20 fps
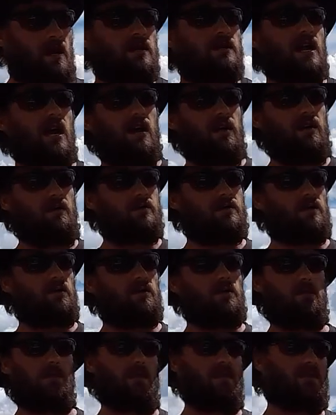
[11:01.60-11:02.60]
Now, he was a
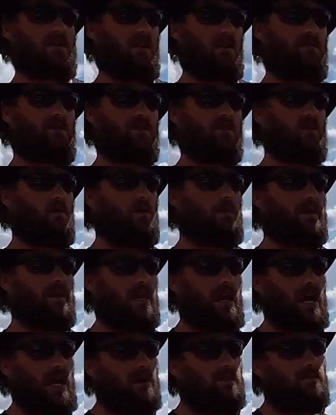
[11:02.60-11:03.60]
little bit tougher than what we
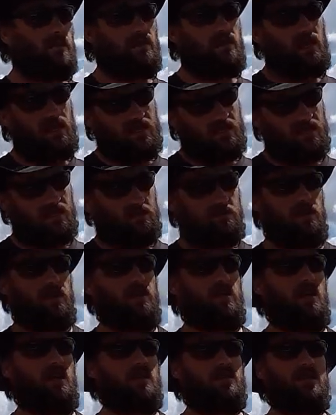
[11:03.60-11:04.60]
like, and that's just
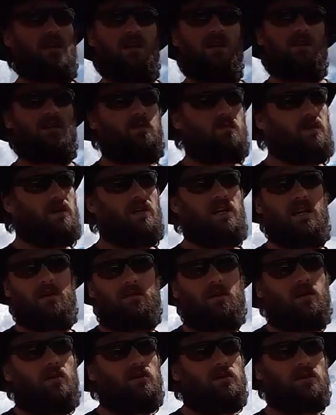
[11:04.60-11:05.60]
because we let him
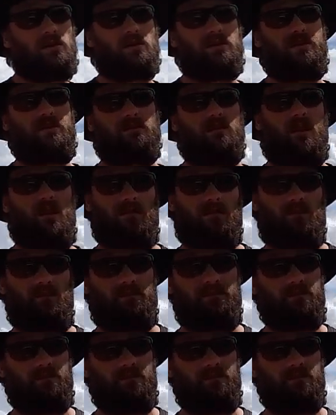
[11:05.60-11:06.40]
go a little too long.